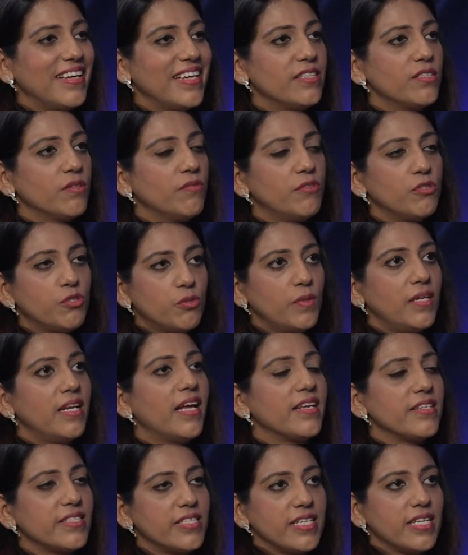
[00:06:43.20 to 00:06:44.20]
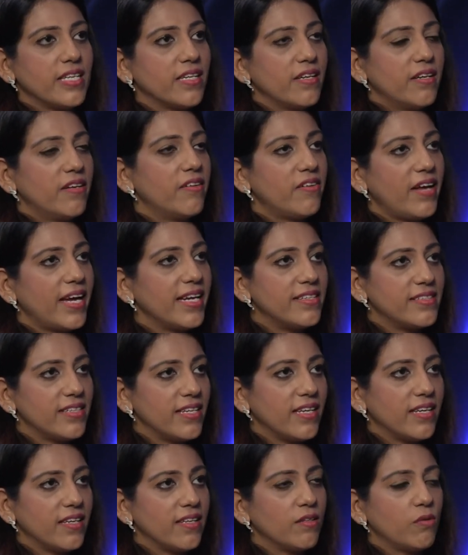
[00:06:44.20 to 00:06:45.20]
Right? Visualizing,
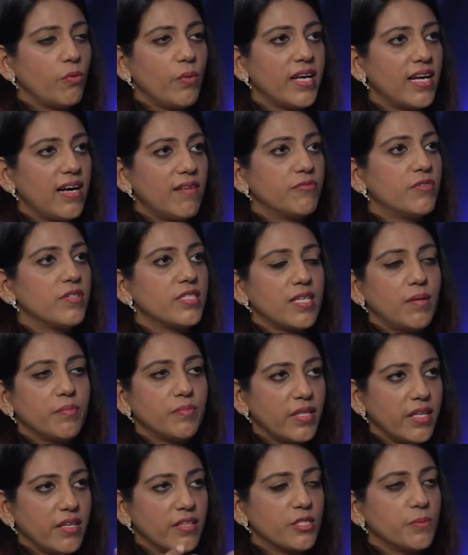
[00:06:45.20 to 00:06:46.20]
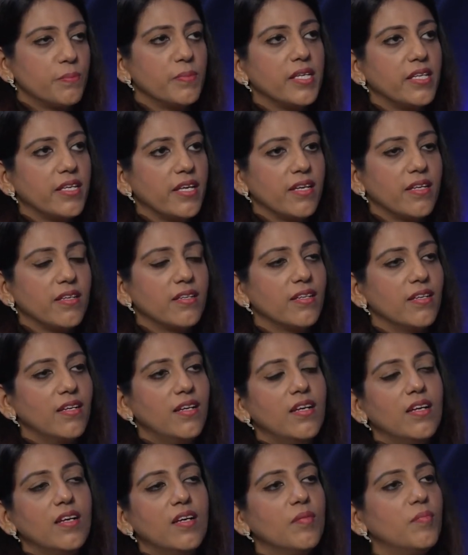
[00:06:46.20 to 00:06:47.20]
writing, going after something, speaking.
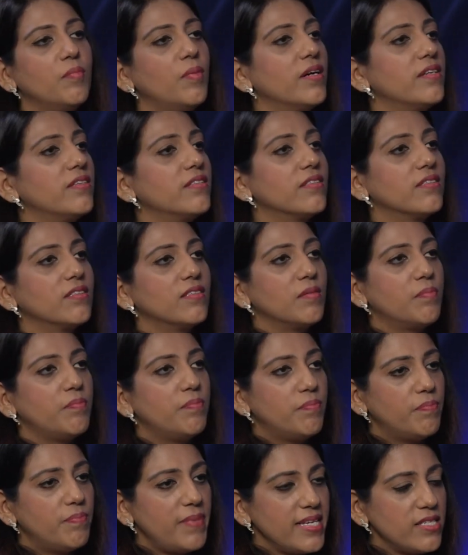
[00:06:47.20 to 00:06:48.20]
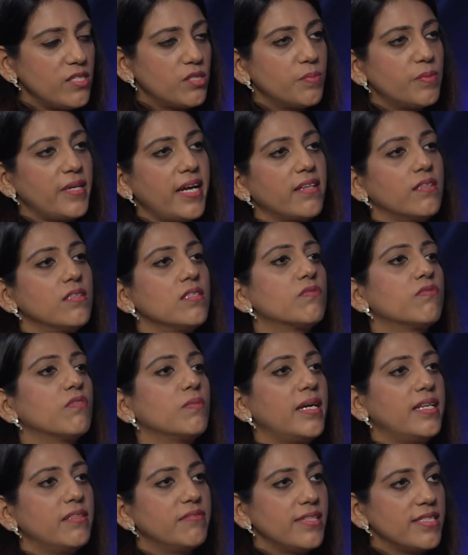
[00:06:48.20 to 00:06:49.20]
But the best practice for
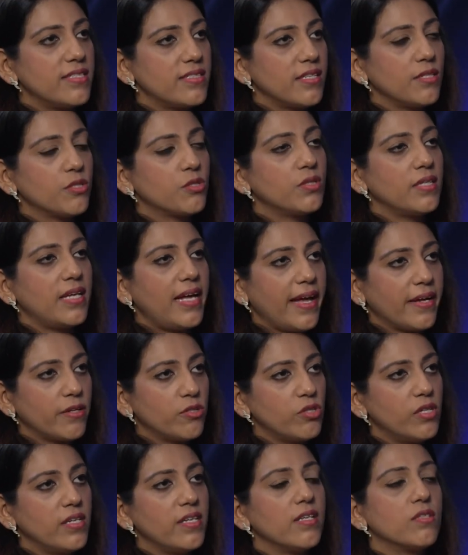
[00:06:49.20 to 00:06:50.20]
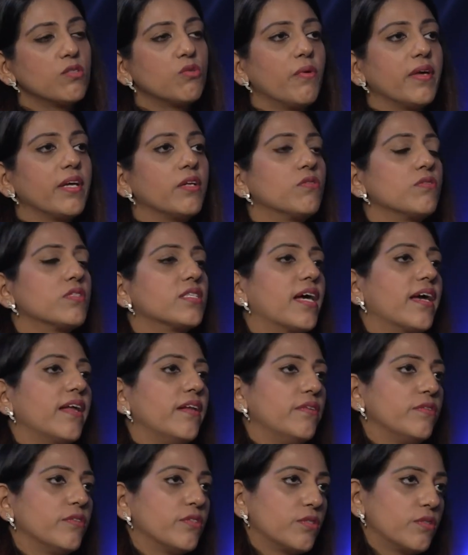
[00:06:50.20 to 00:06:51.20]
manifestation actually is going to
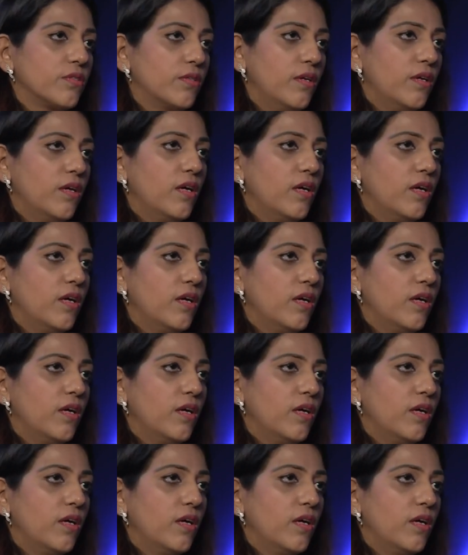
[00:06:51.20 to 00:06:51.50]
silence,